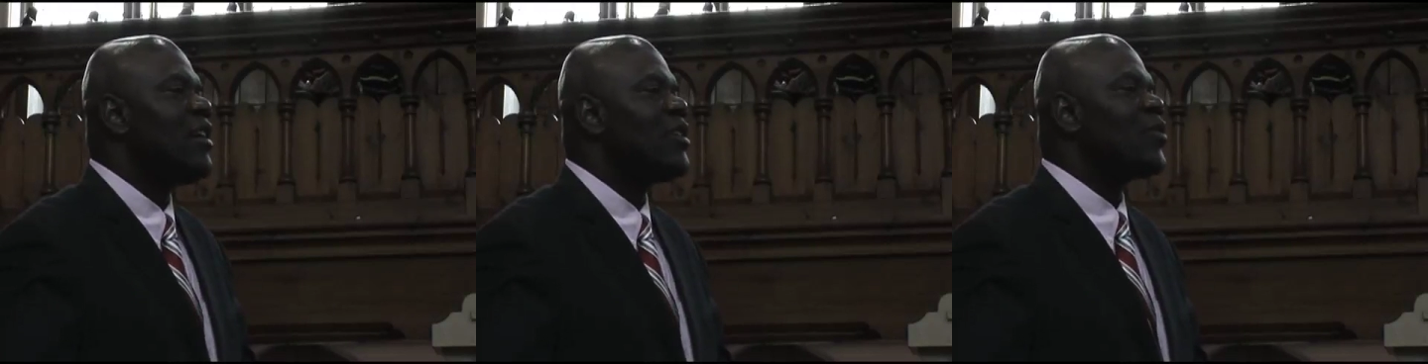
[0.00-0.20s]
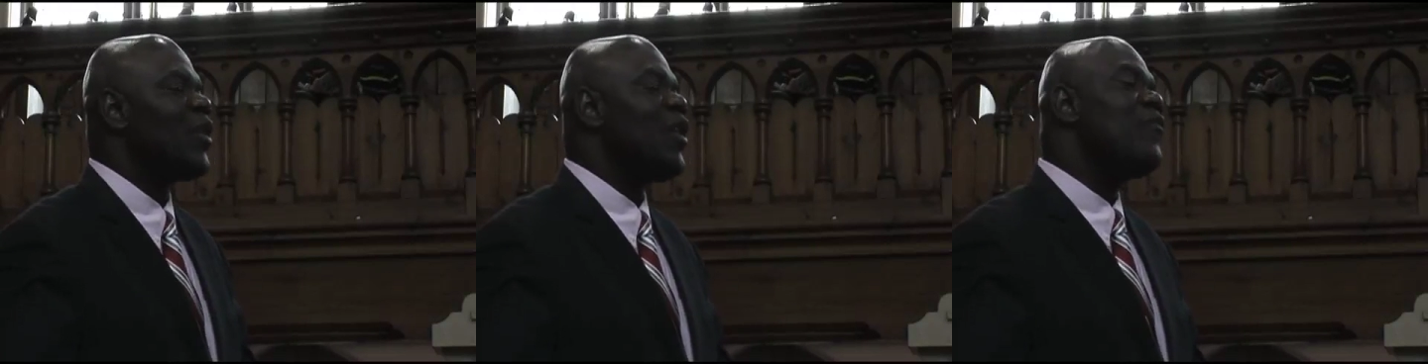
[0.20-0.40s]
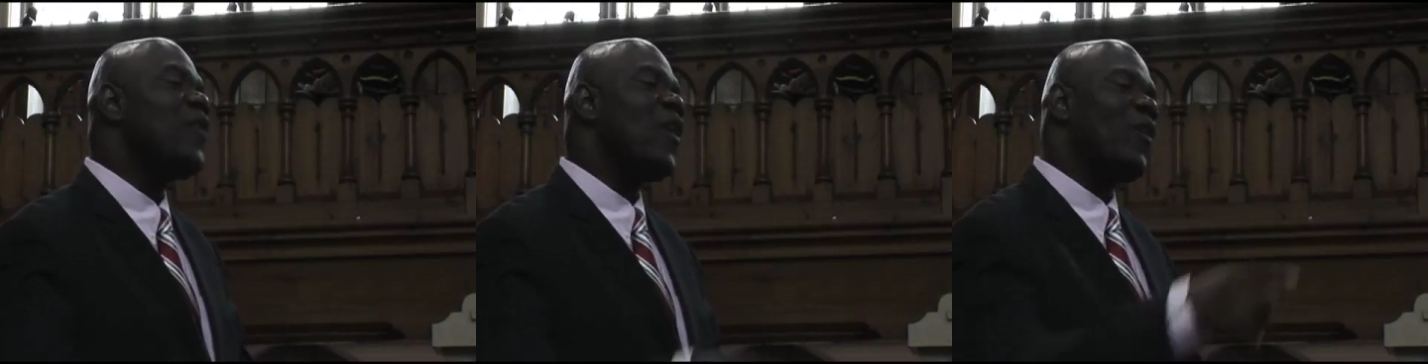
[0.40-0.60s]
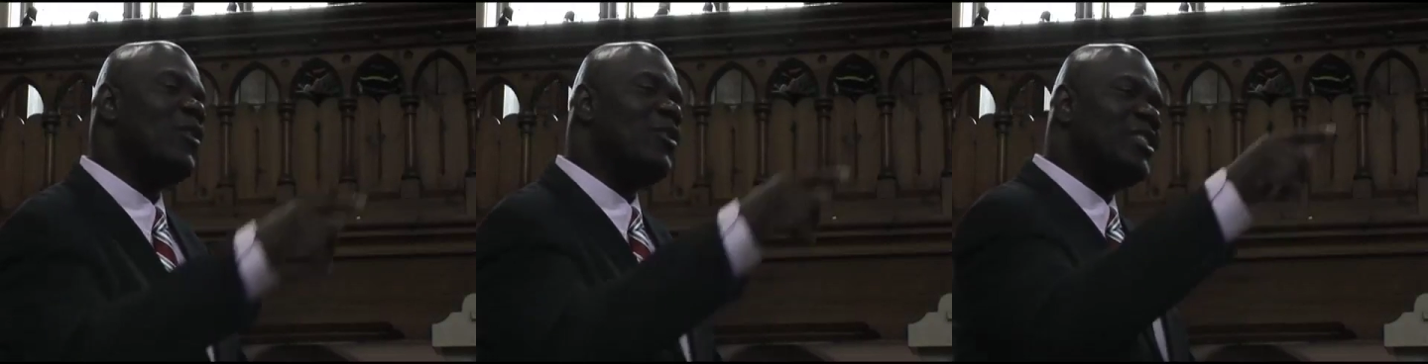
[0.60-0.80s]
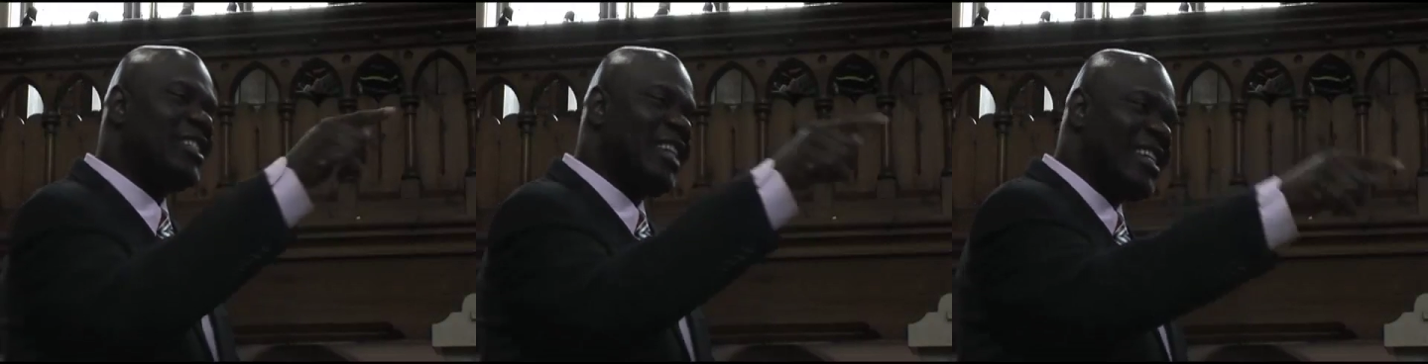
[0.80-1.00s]
So if you're
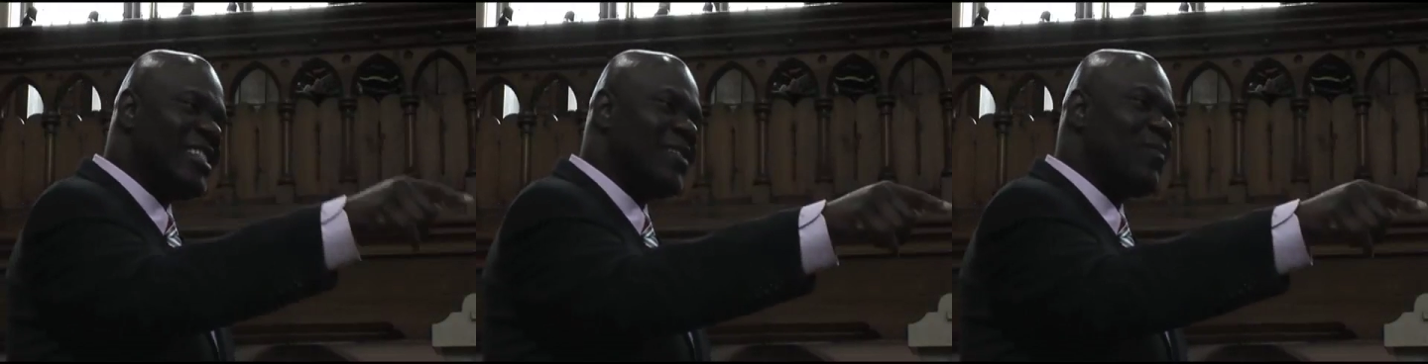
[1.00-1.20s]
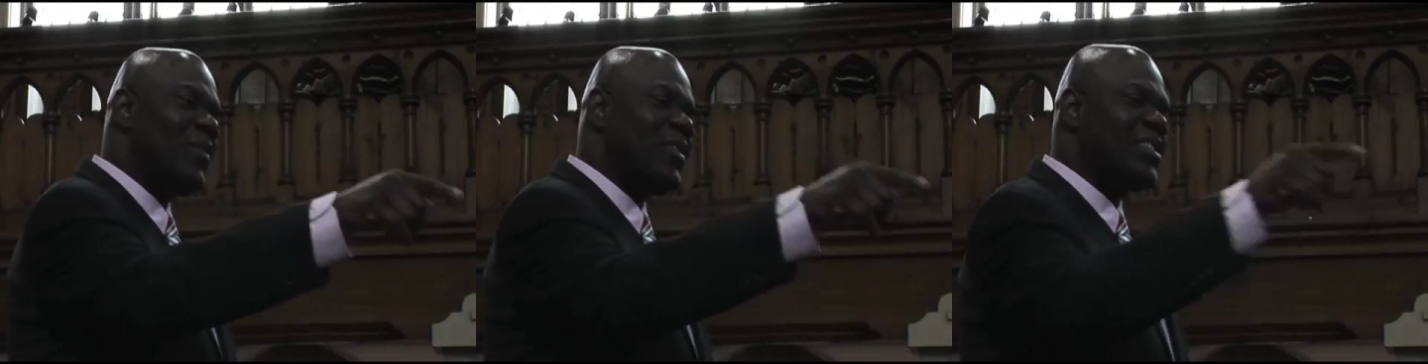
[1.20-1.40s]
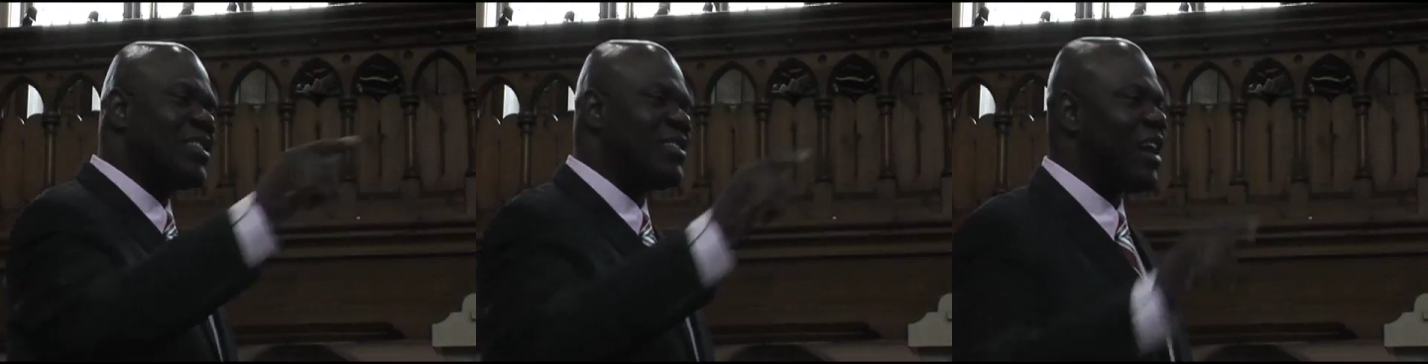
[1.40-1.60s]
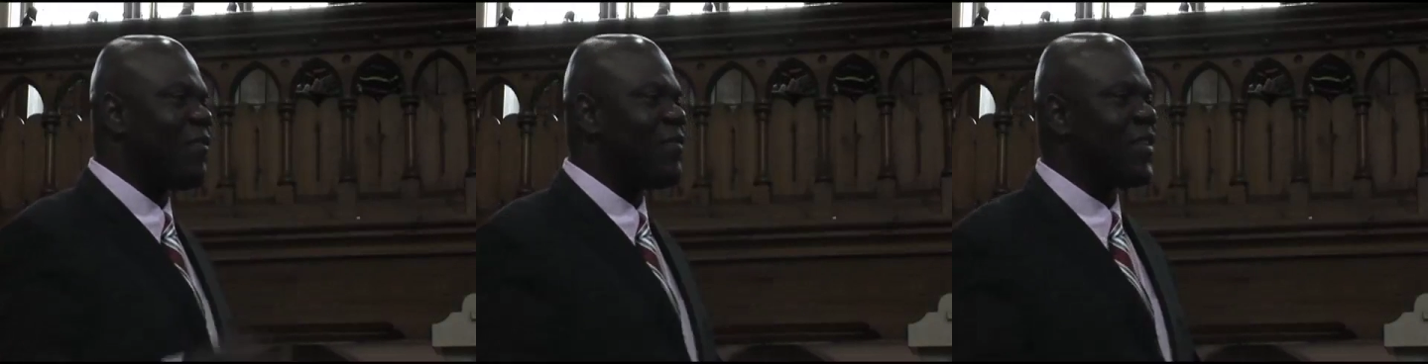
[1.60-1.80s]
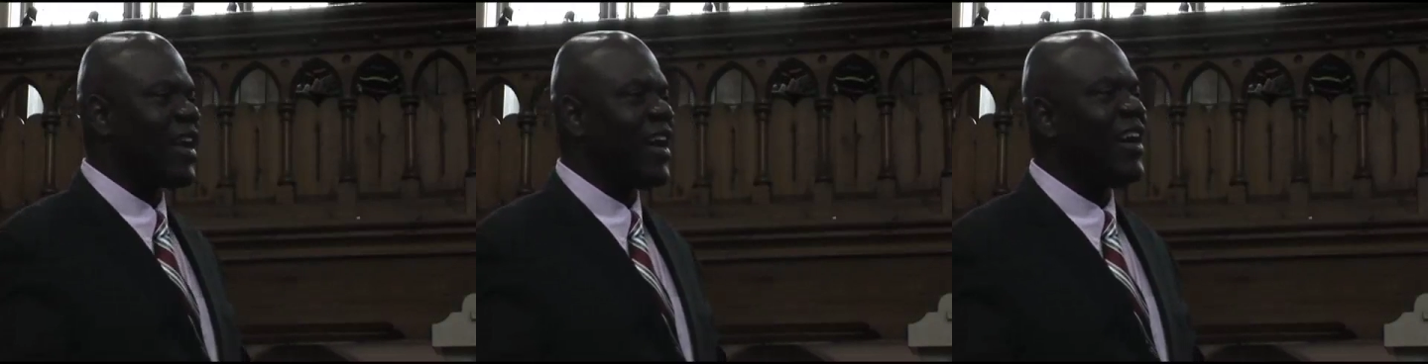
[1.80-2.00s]
going to change the politics in
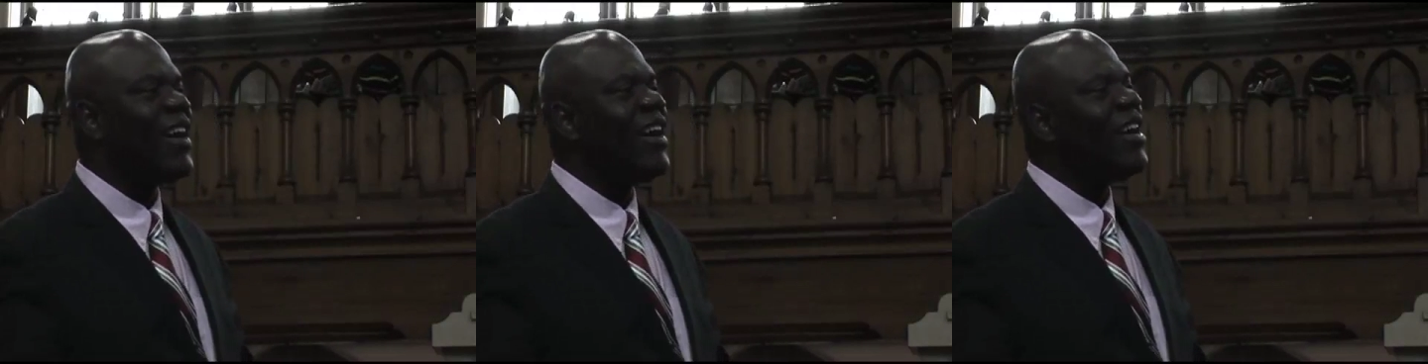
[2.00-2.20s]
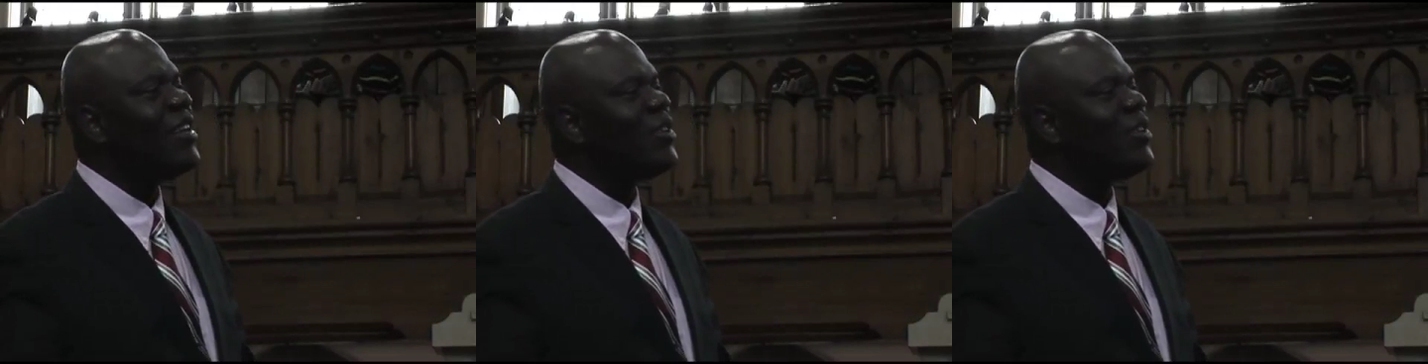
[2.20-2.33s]
Africa,